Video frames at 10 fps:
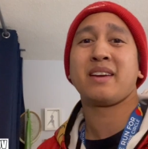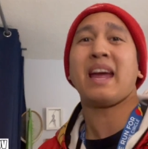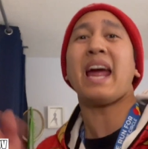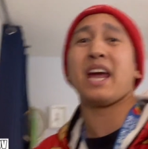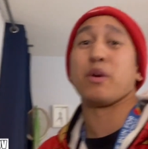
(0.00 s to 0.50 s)

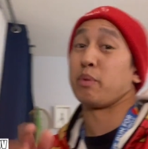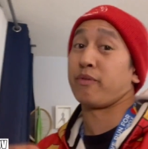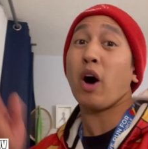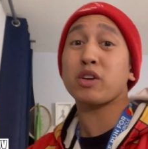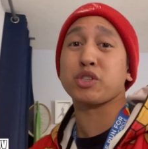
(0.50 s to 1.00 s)
And we've
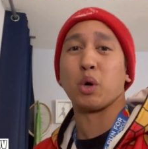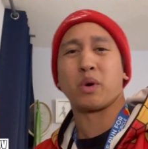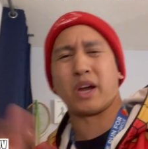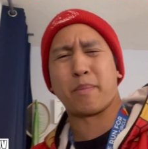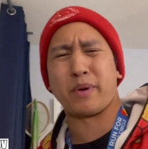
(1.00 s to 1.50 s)
also
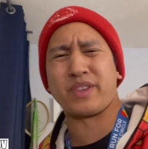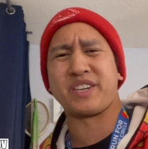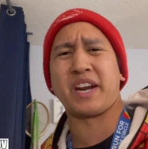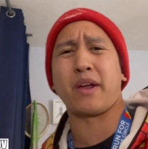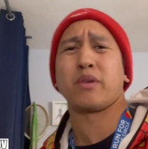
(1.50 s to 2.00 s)
got a birthday
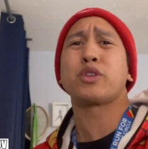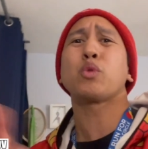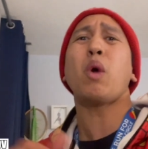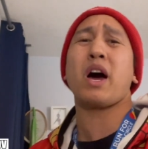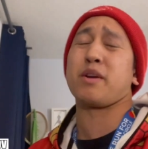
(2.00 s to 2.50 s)
shout out to
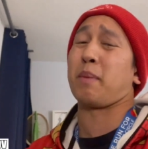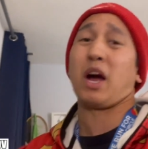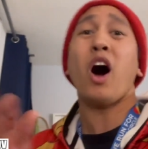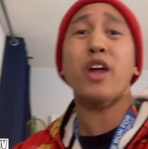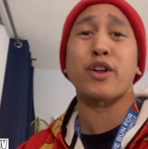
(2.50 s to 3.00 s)
one of my
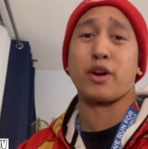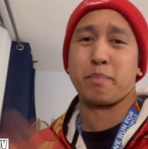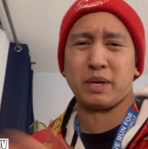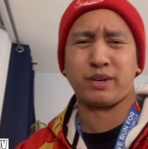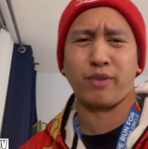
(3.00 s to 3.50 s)
other
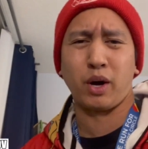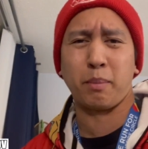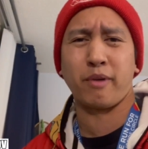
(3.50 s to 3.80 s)
beach volleyball